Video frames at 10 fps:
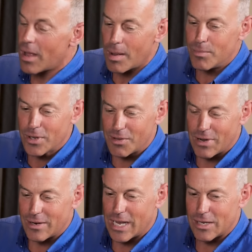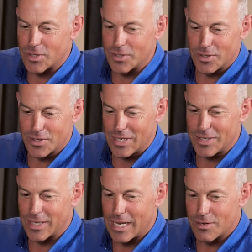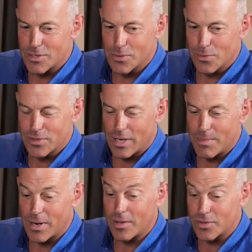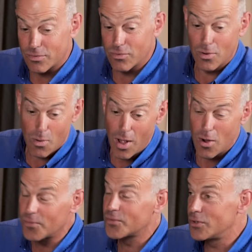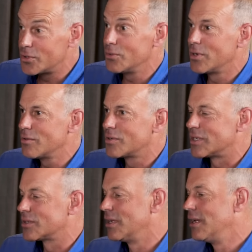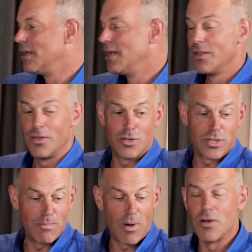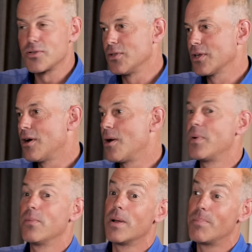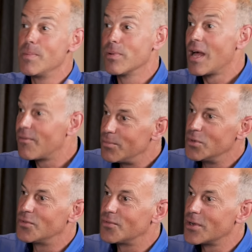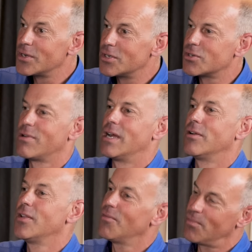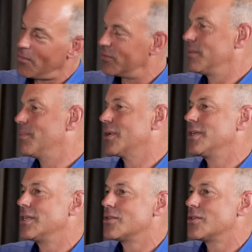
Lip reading: I'm looking around houses and assessing houses all the time, and I quite often do notice that you see marks on the carpet where people have moved furniture out and they've obviously put it